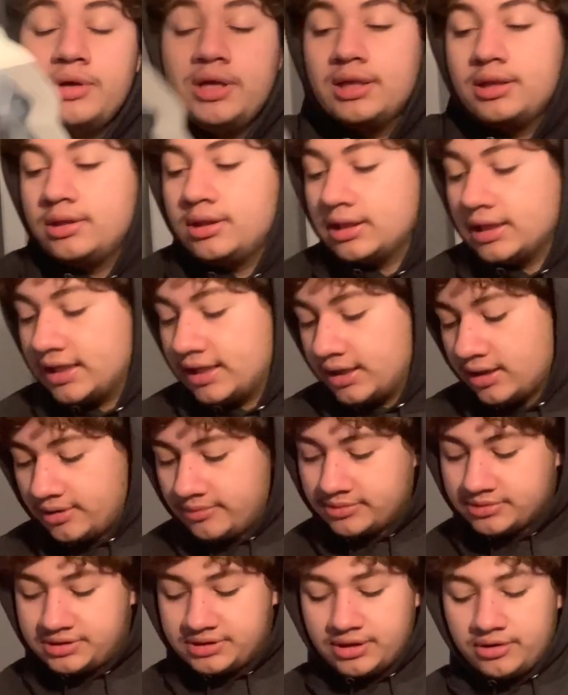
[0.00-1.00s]
led
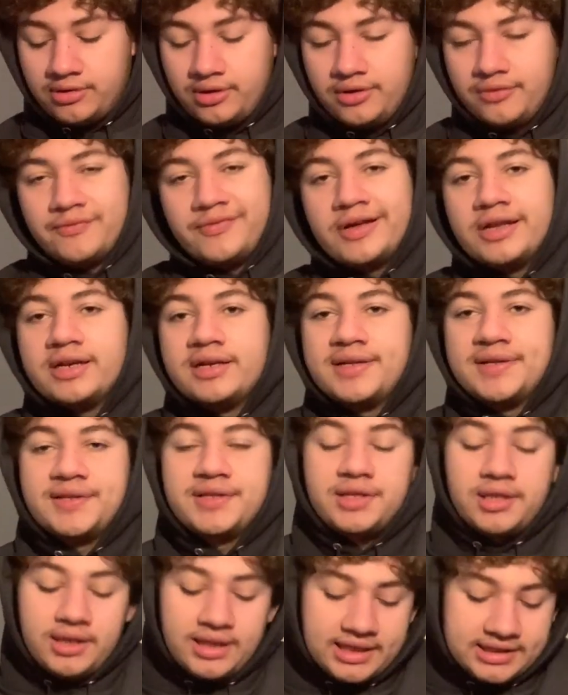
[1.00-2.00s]
almost the whole event until
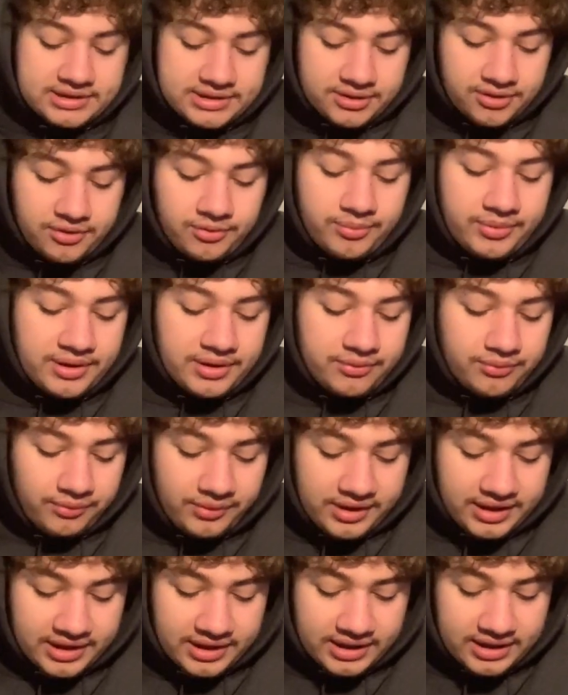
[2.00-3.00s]
the last little bit. We
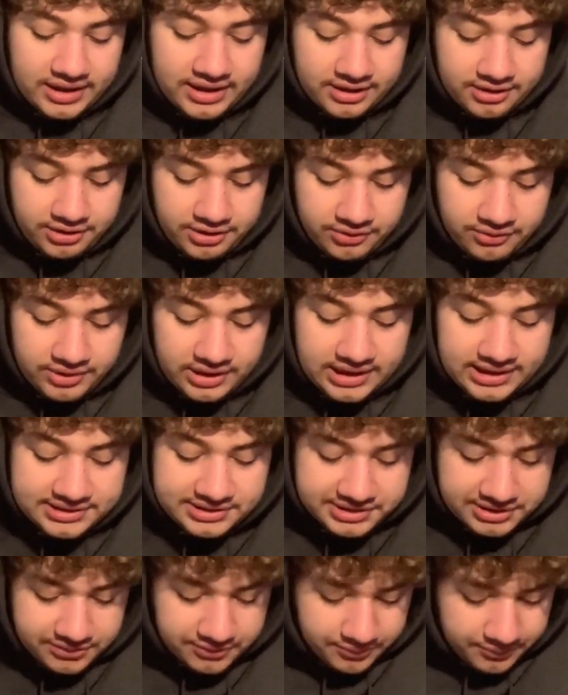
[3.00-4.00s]
kind of got into a dead
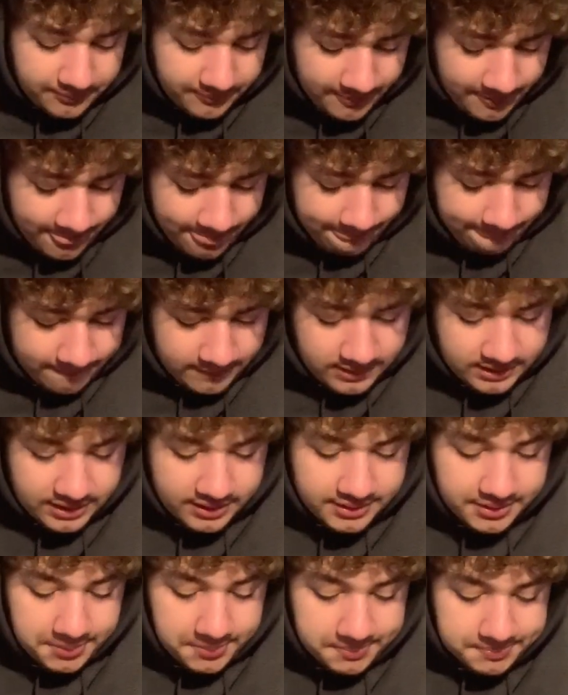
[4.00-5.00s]
zone,
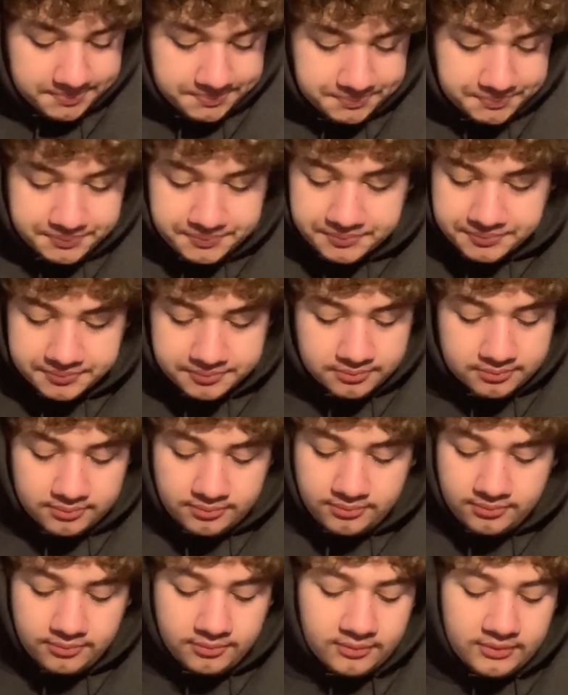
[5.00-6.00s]

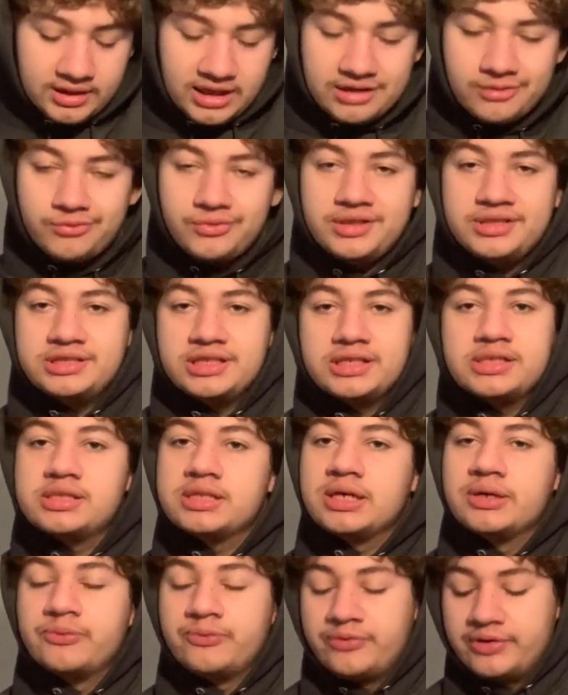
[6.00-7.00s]
and we just
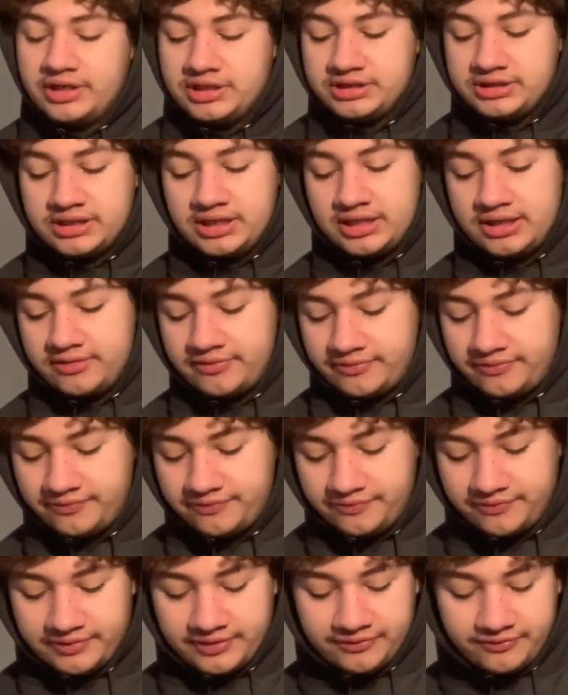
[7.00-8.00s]
couldn't finish it off
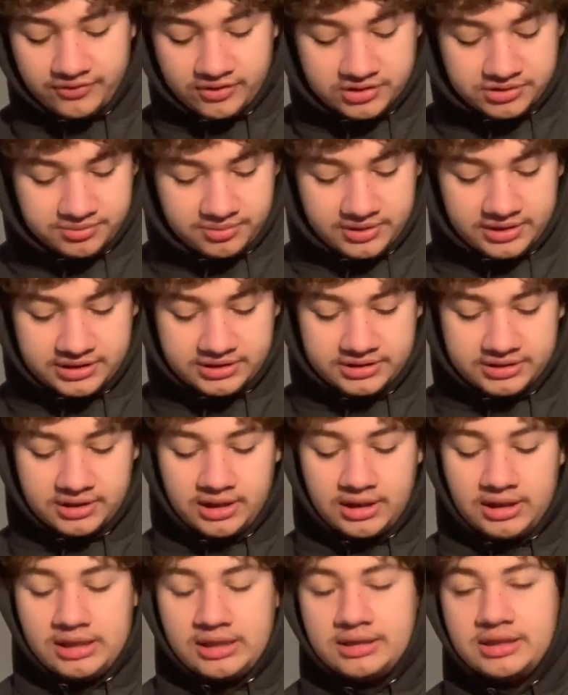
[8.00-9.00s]
in first place.
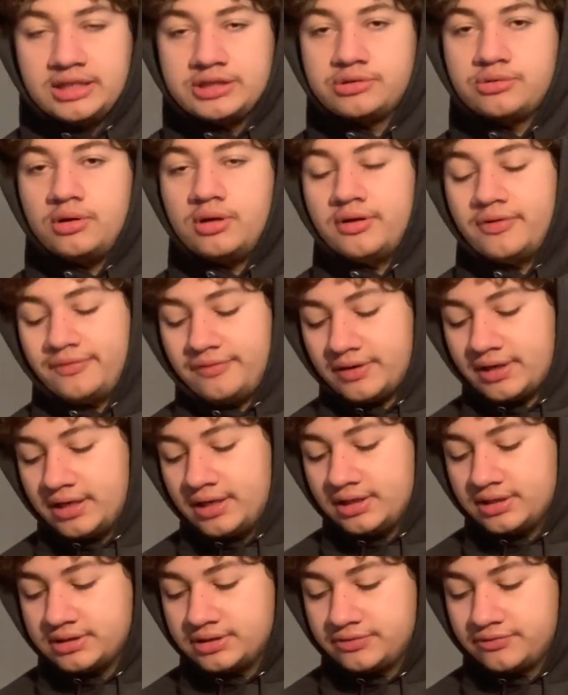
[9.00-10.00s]
This qualified
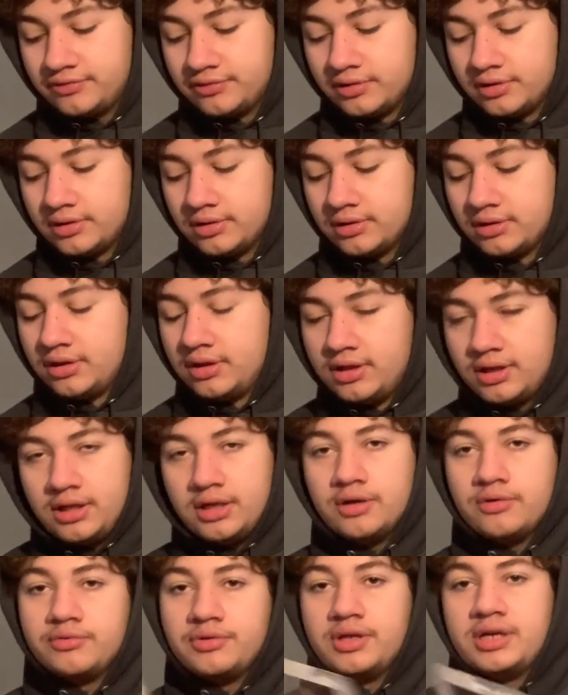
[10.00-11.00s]
us for,
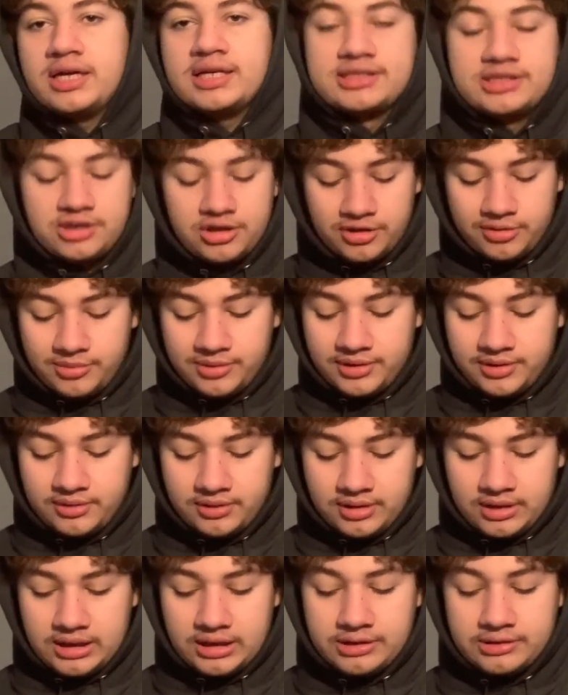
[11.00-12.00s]
you know, the next tournament,
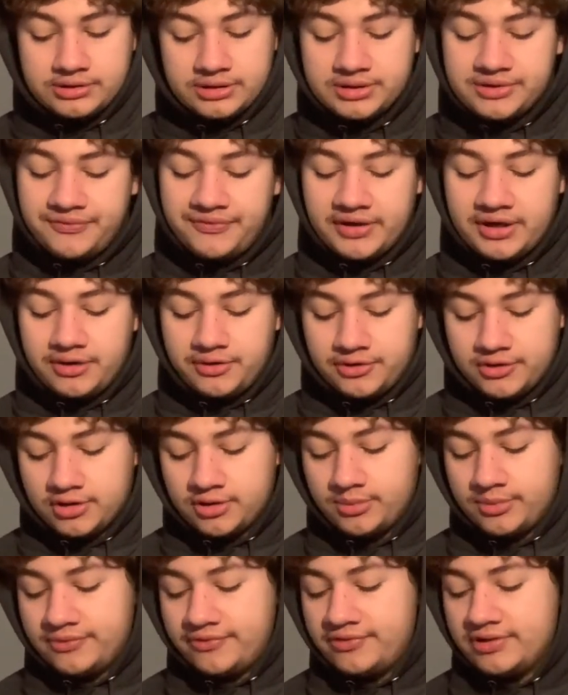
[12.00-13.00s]
or the final
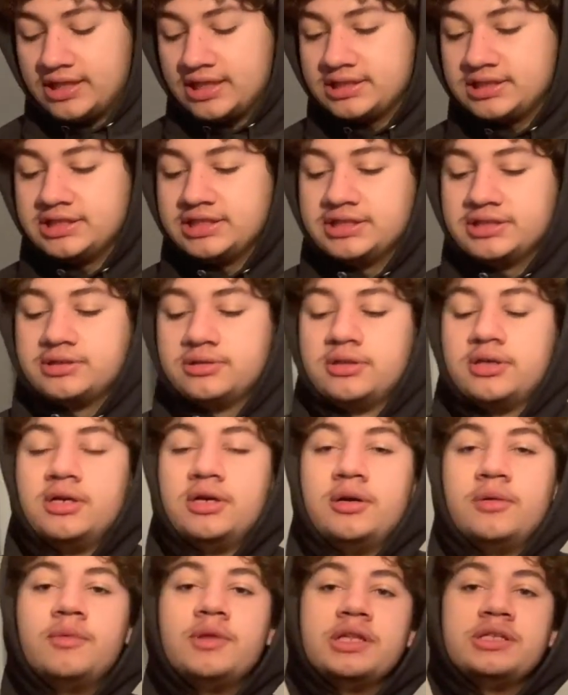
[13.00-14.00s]
tournament for that season.
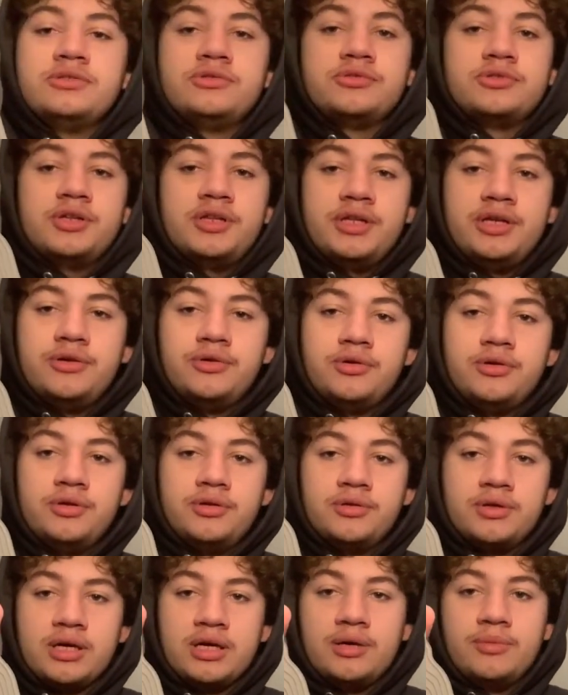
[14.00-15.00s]
This was really cool.
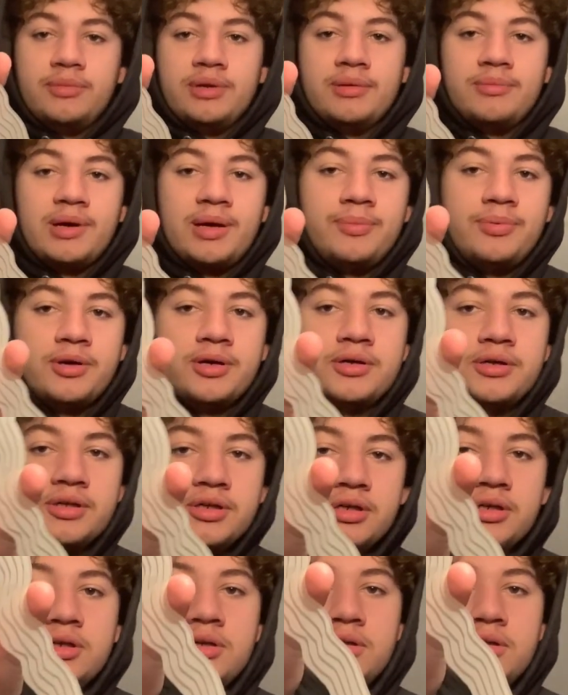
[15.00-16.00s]
Me and my partner,